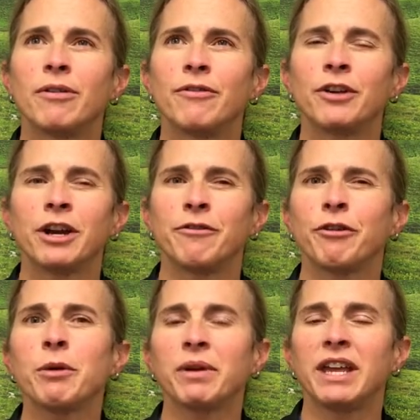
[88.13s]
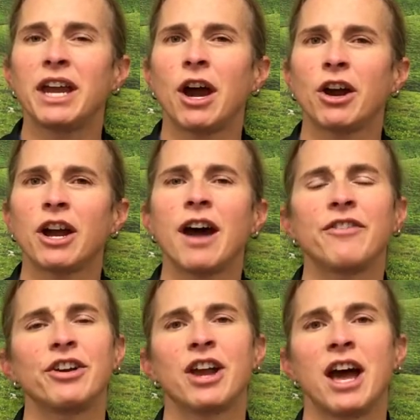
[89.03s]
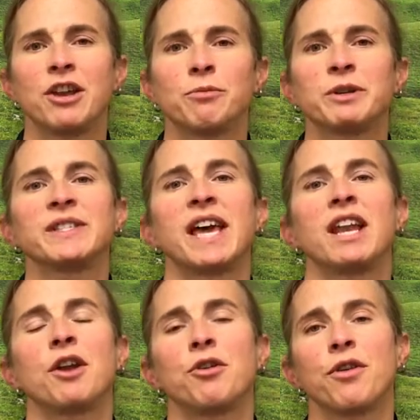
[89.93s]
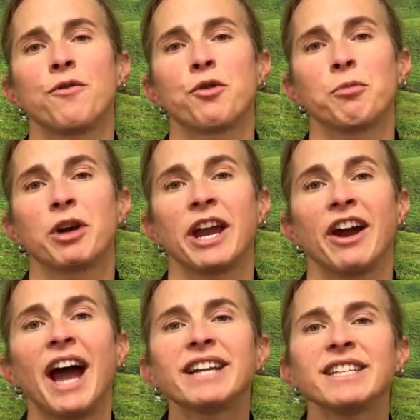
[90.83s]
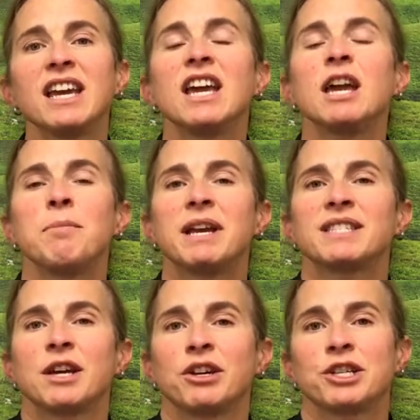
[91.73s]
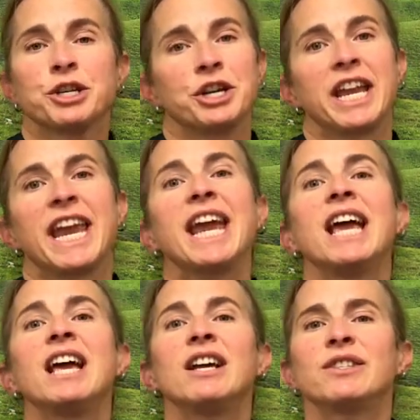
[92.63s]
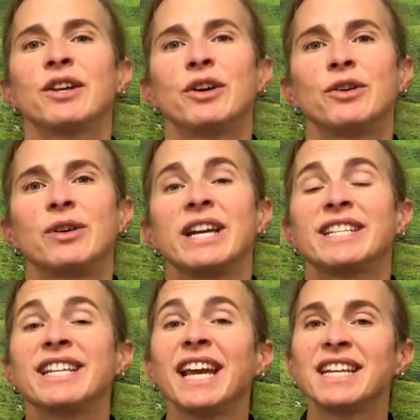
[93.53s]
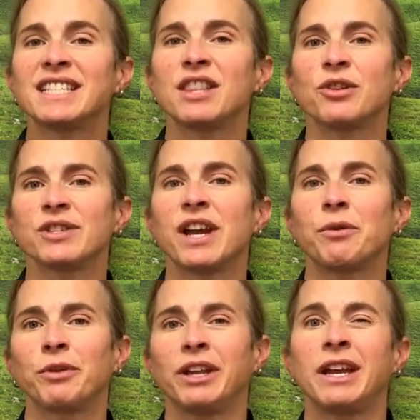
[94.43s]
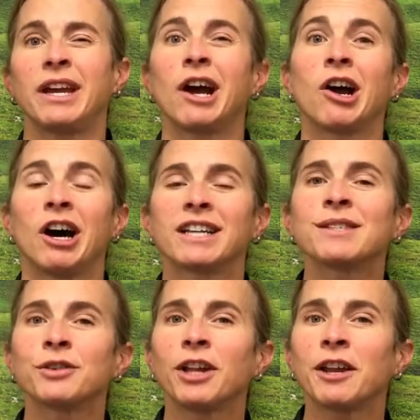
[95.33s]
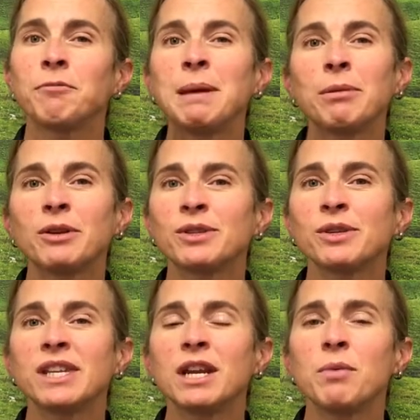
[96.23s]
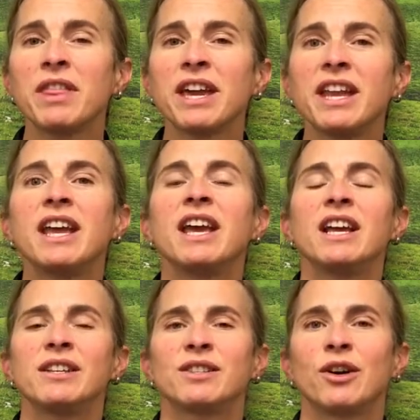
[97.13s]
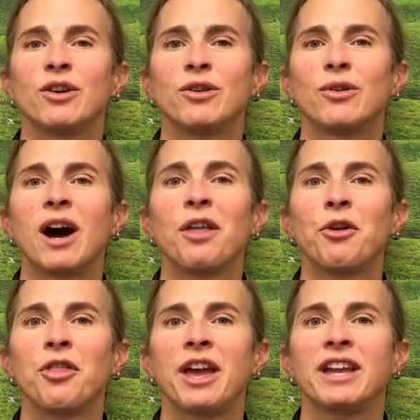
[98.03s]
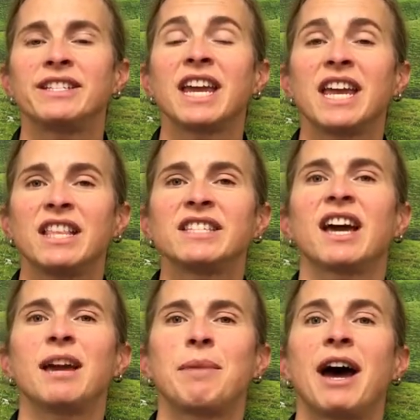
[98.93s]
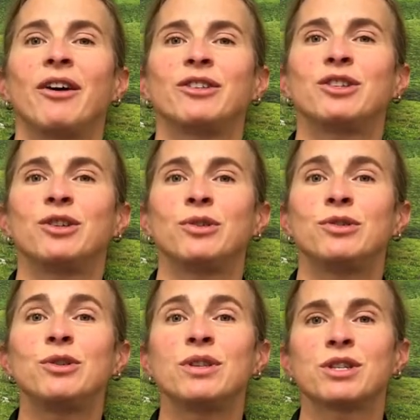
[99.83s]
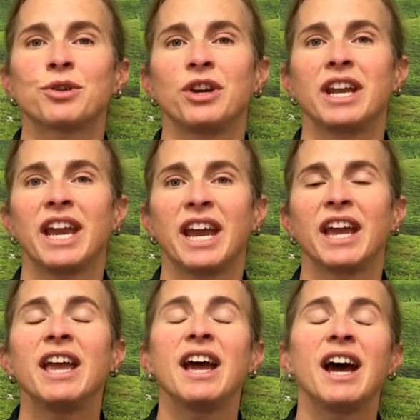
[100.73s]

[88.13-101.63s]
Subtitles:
very frequently are covered 100% under the Affordable Care Act because they are screening. So it's nice that there's not really a cost for a lot of people associated with it. So other than taking the time out to do the screening,